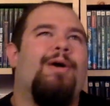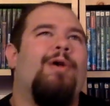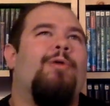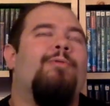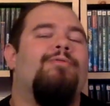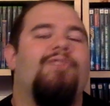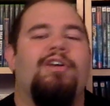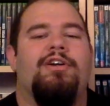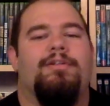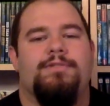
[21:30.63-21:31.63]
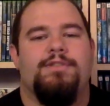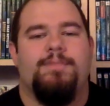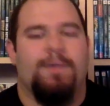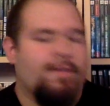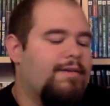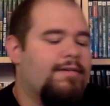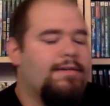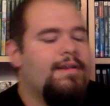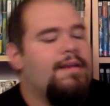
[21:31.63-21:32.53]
I hold very close to my heart.